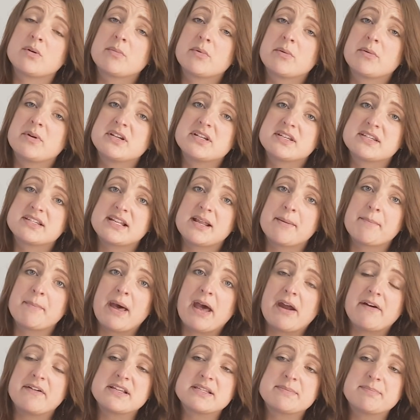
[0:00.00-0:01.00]
when we were in Disneyland
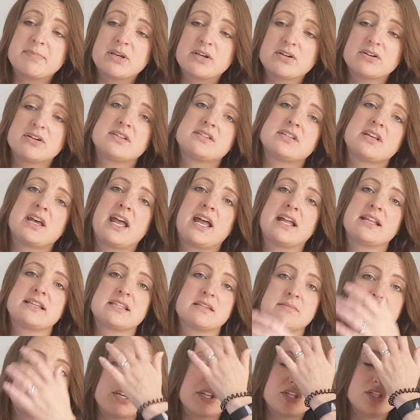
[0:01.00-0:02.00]
Paris because I had
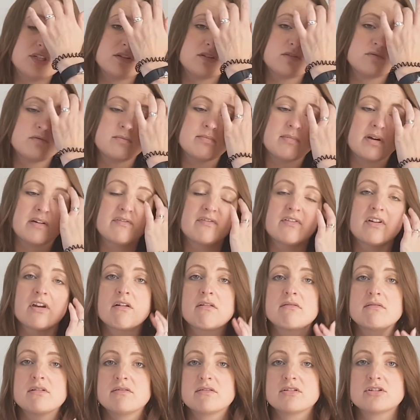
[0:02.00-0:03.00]
some issues with my
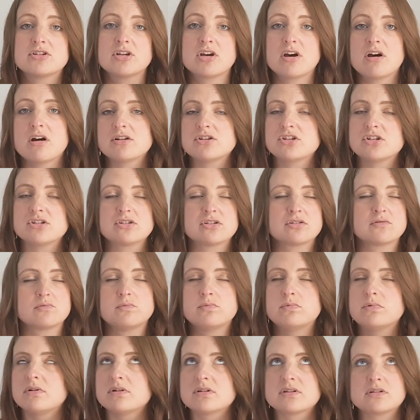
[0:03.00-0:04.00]
phone and the charge. It just
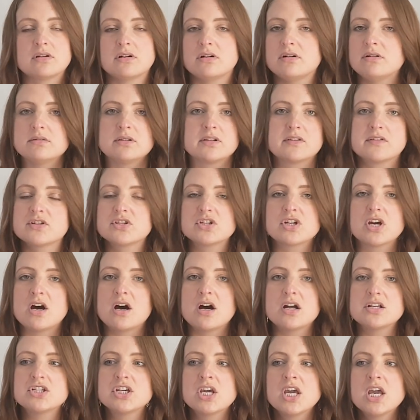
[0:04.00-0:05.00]
was not holding the
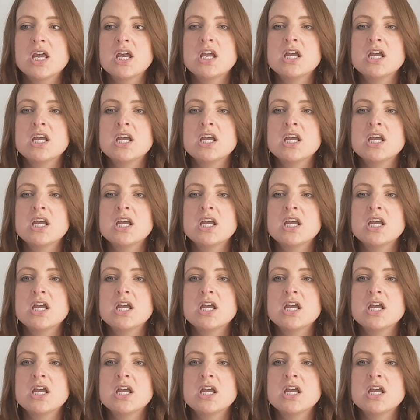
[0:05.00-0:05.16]
charge.